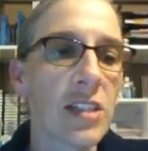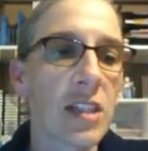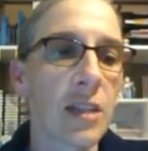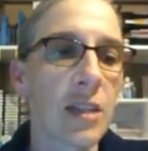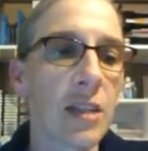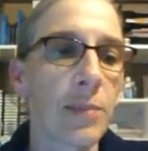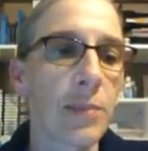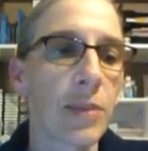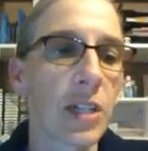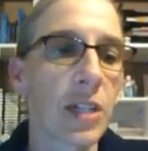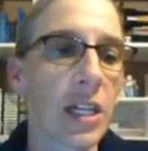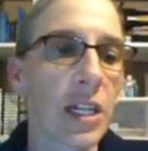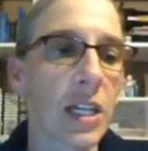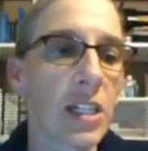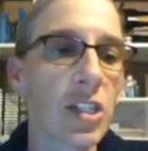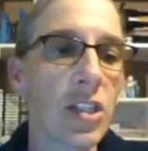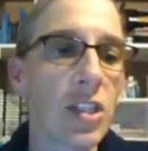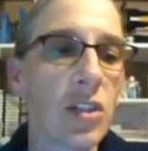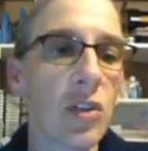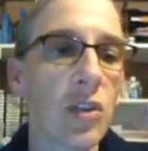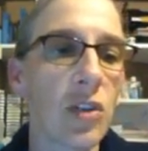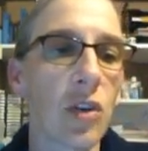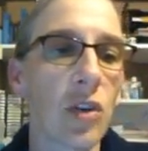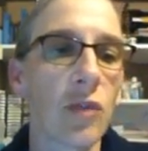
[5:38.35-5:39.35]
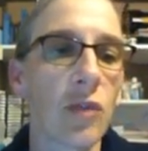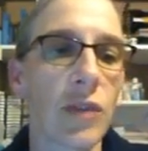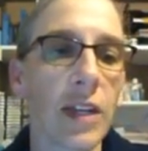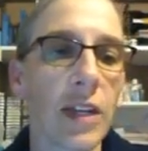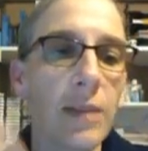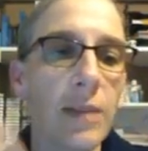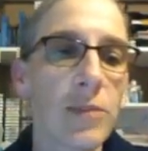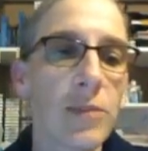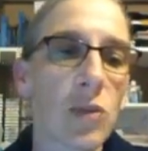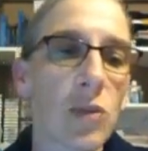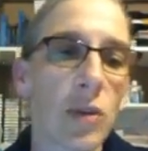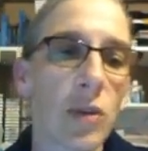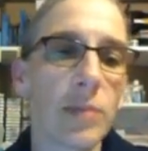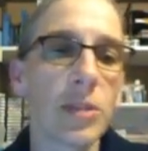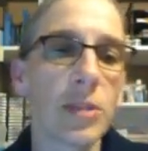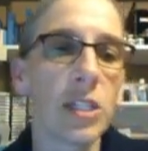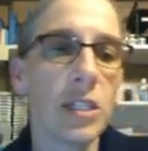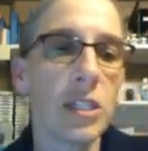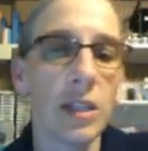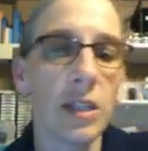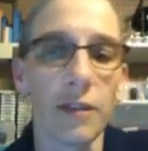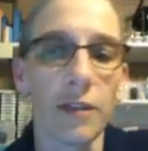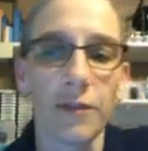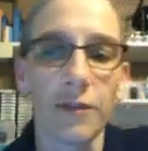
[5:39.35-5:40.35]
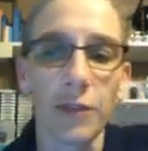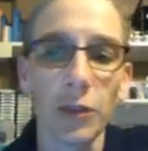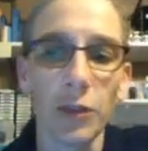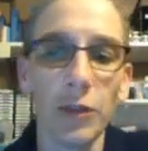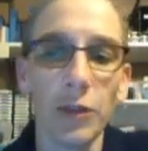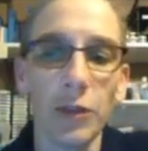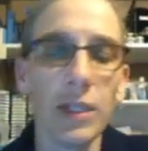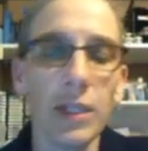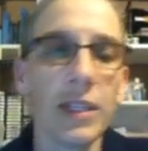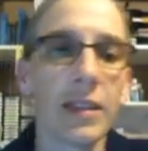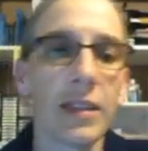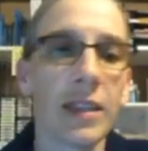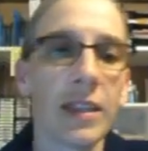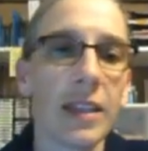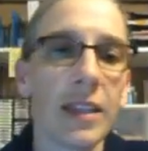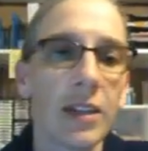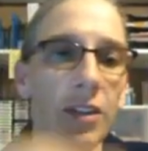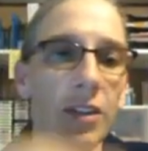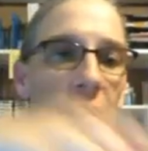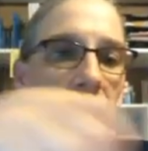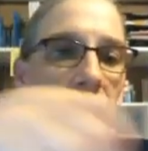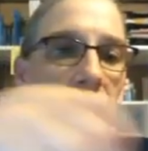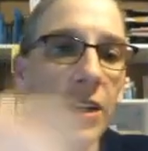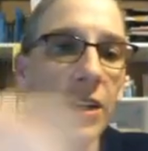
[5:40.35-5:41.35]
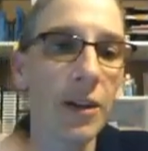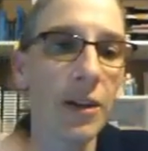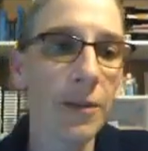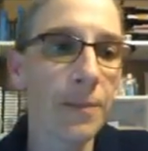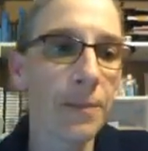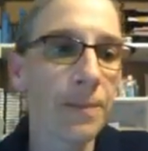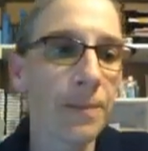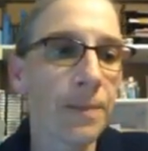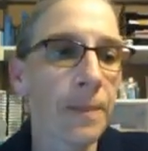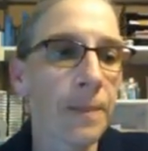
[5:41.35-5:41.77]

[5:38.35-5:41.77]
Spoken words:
in the production or reabsorption of fluid in the inner ear.